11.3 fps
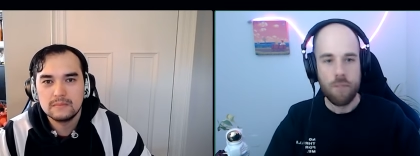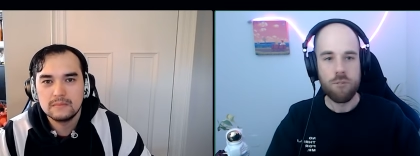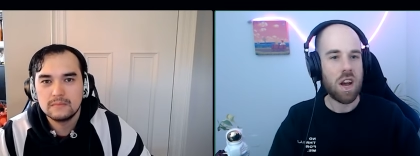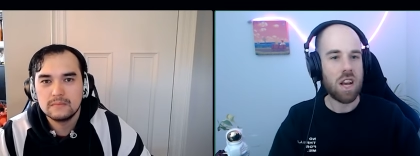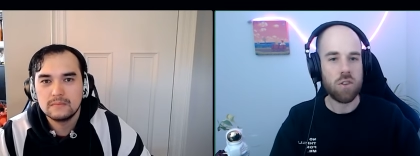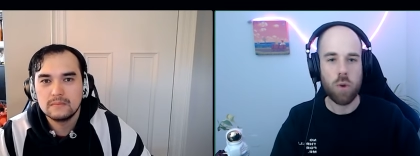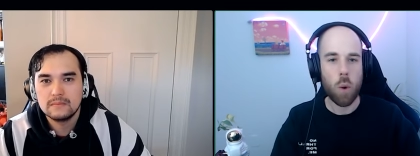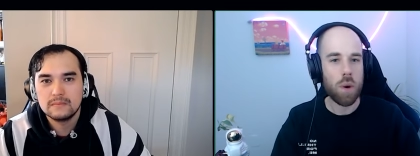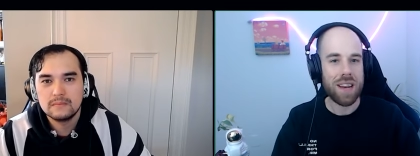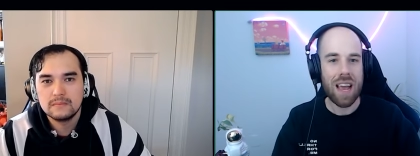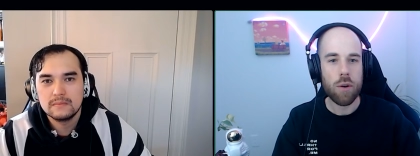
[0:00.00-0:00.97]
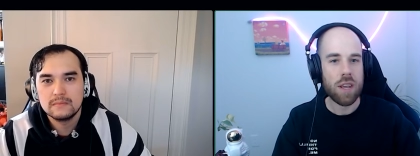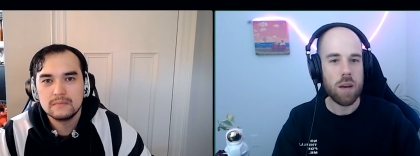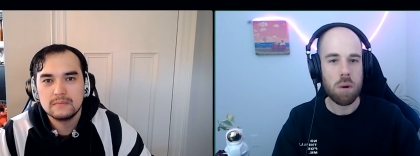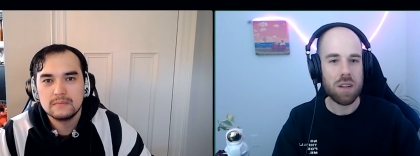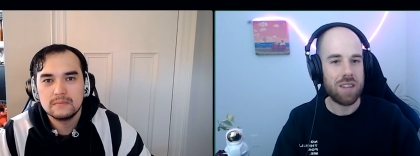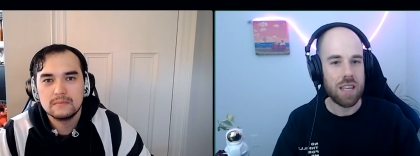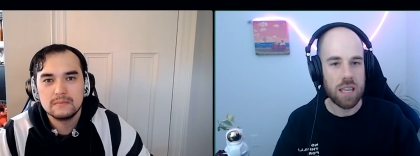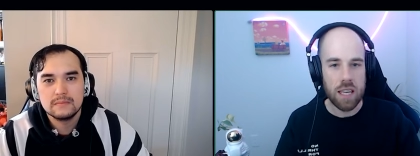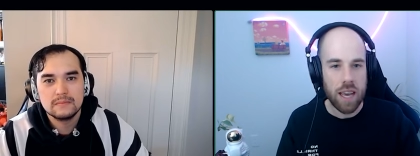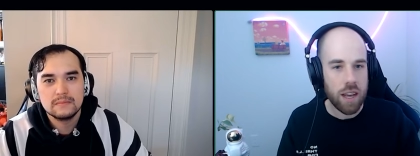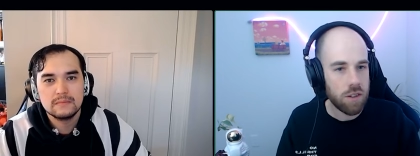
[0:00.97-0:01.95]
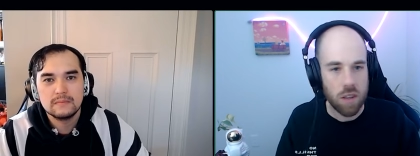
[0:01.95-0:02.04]
Speaker 1: Fast forward now to him on
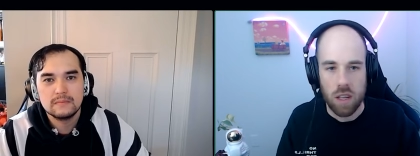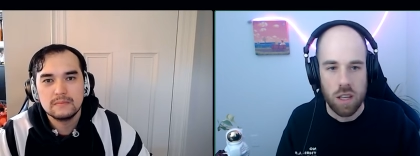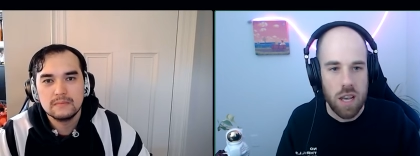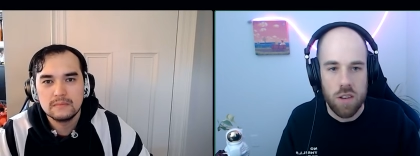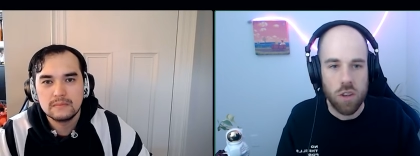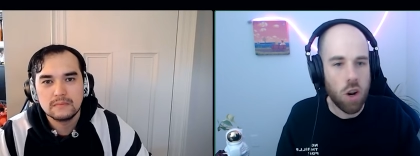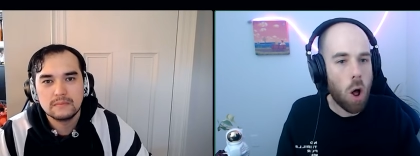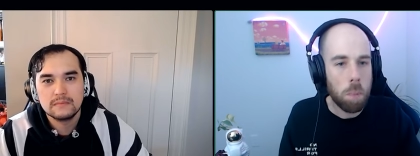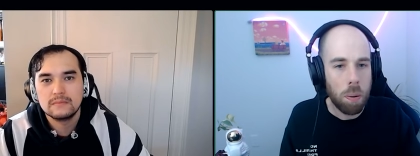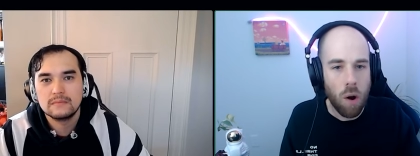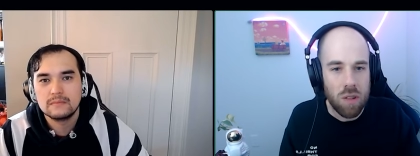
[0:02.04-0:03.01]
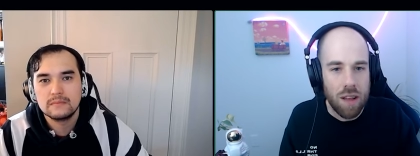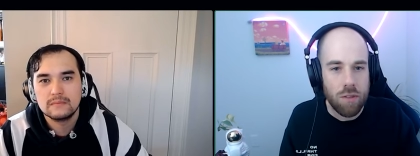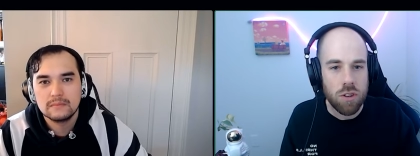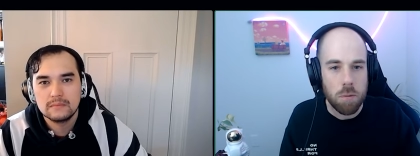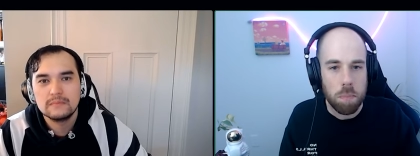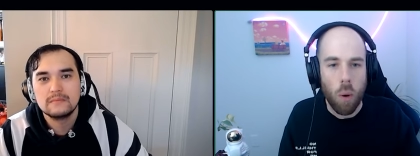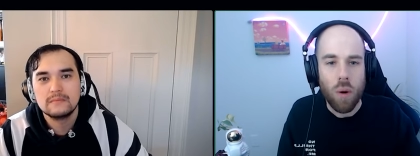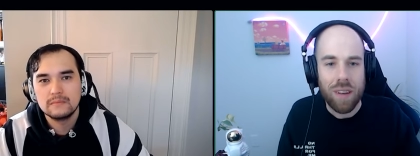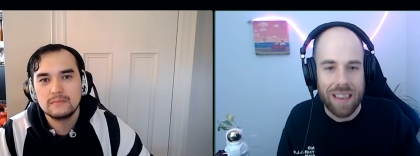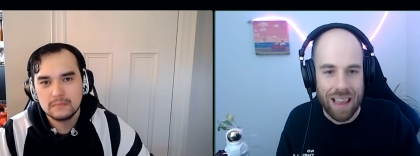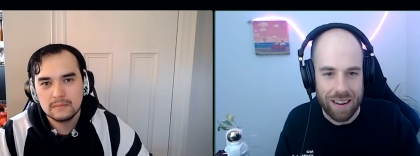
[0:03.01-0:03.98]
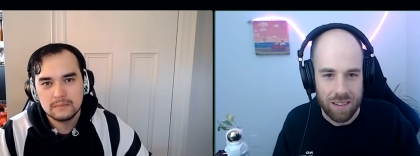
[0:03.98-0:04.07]
TES. He's an all pro level support
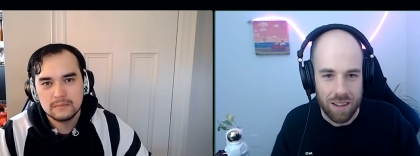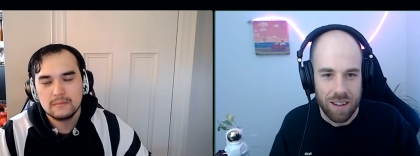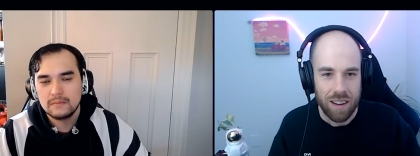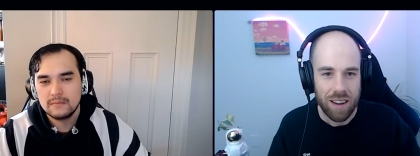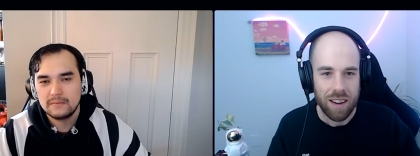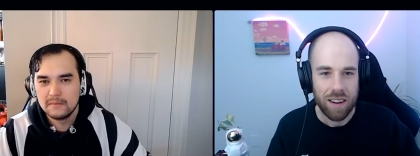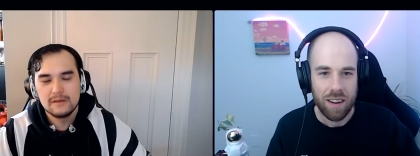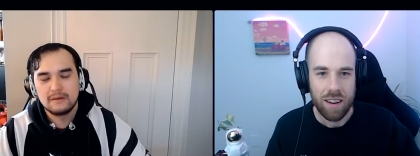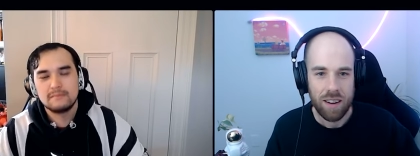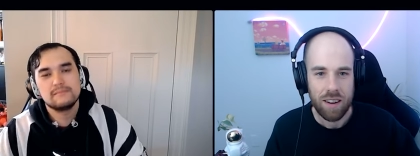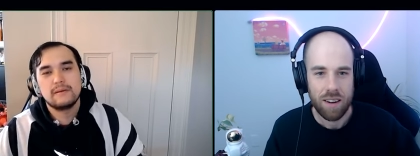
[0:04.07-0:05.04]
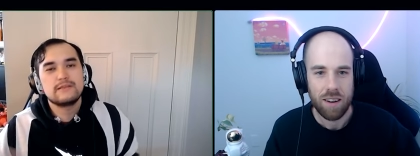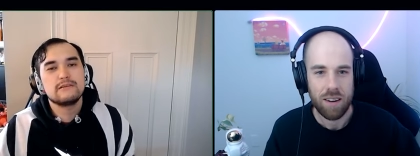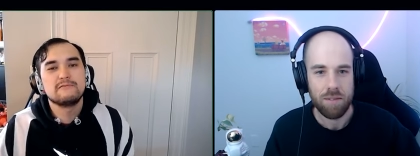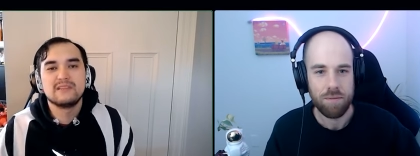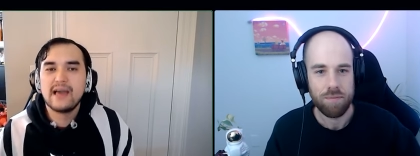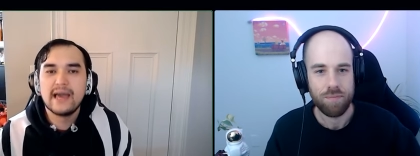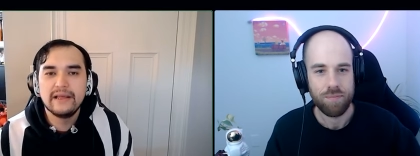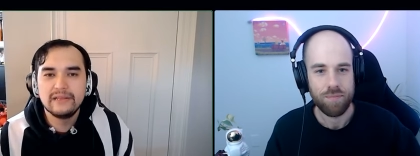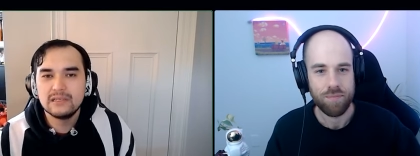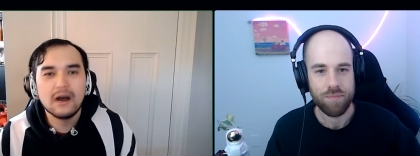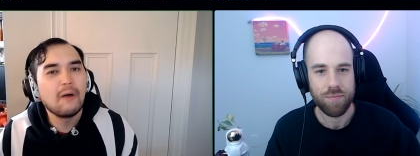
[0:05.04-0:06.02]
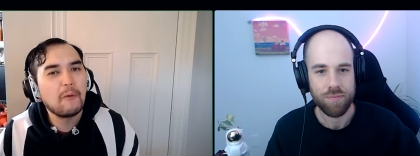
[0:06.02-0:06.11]
again.
Speaker 2: I think with Lehends,
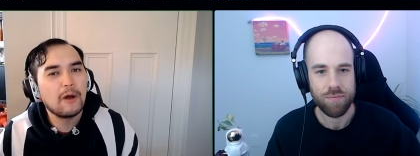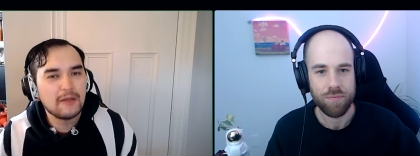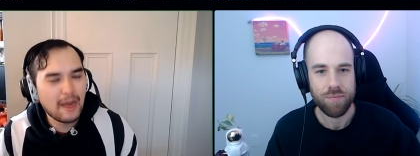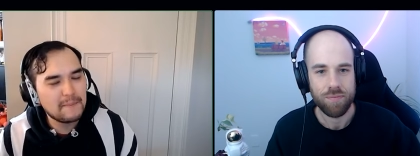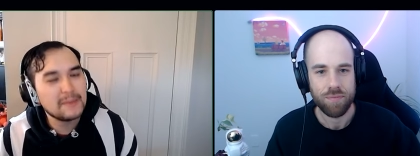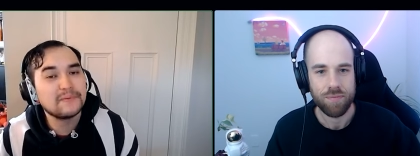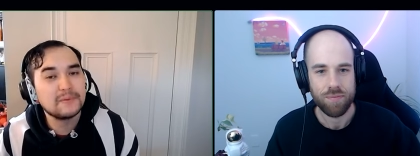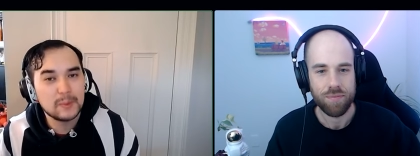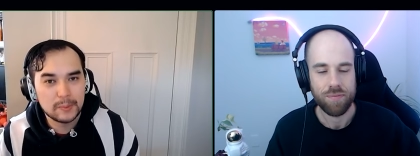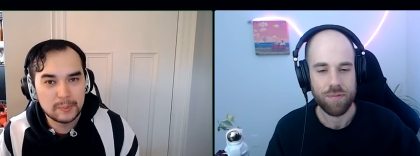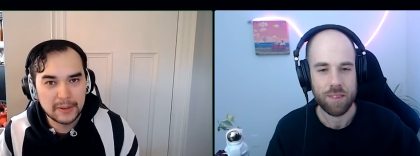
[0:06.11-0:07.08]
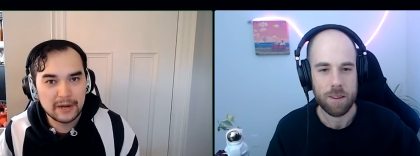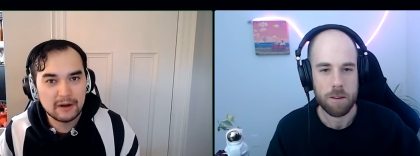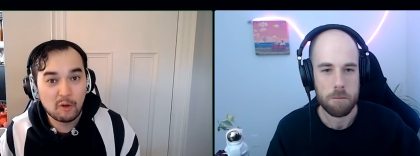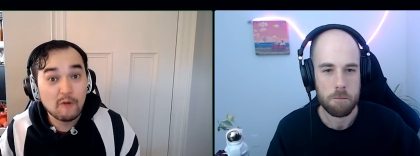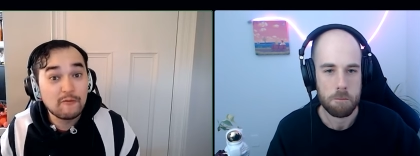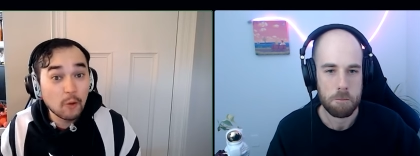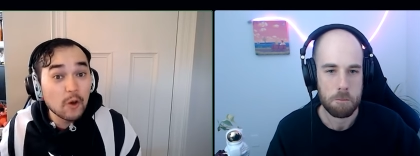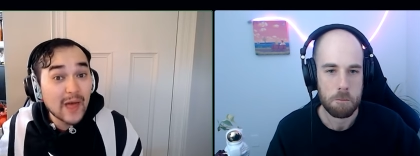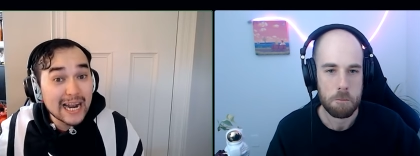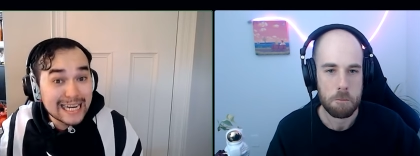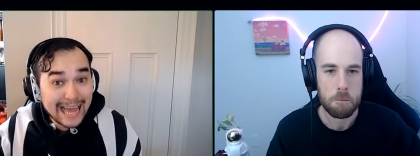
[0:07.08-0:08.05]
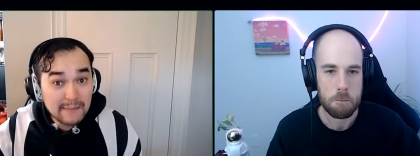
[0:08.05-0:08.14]
I want people to be prepared for
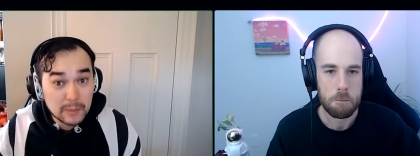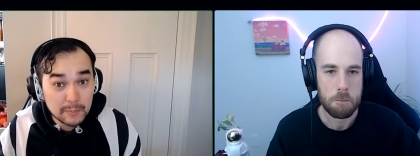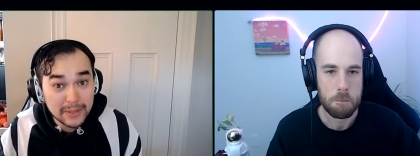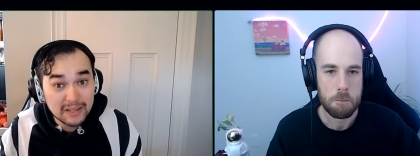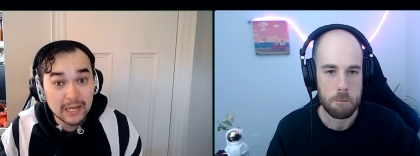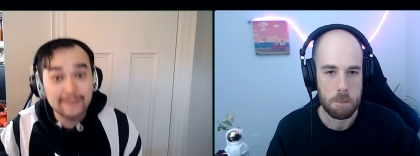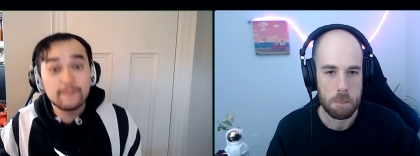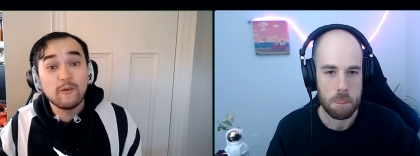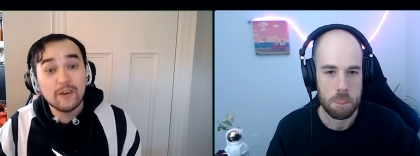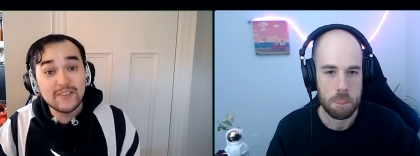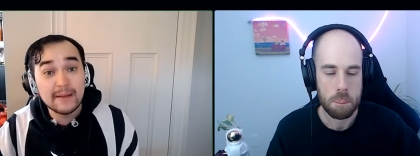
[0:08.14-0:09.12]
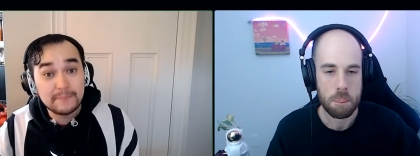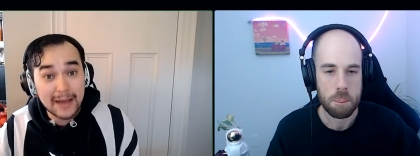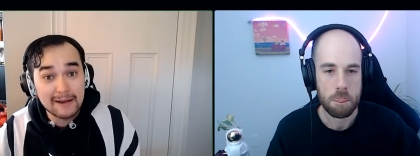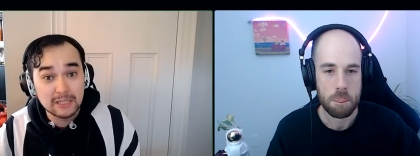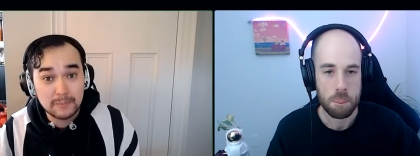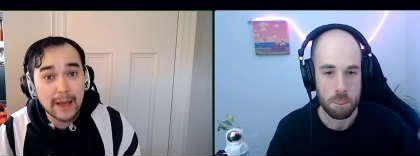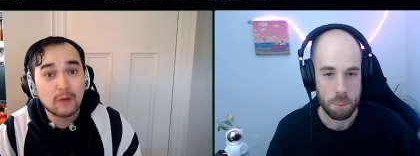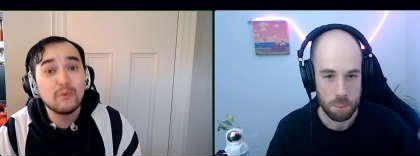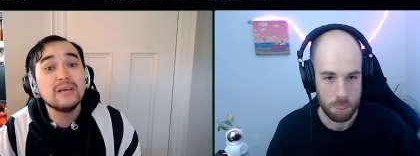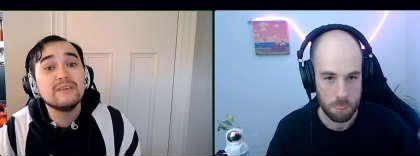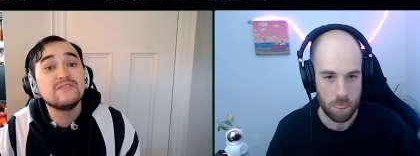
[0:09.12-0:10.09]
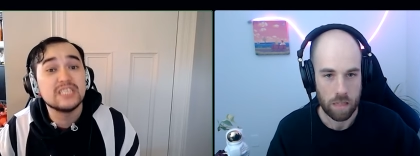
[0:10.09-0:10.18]
that adaptability, for that bounce back. We
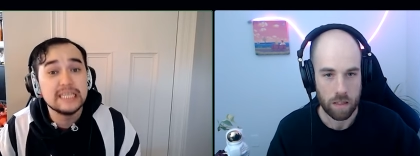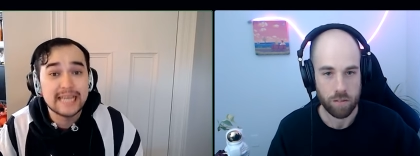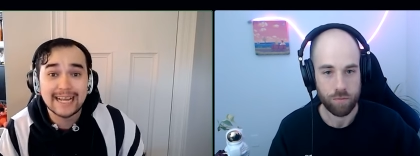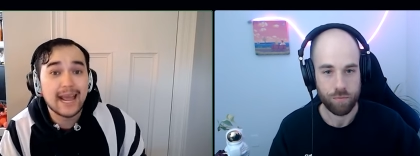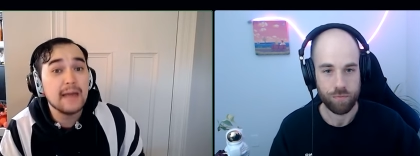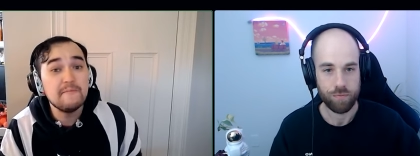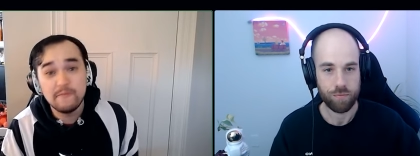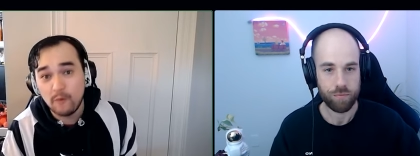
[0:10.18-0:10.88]
have seen that game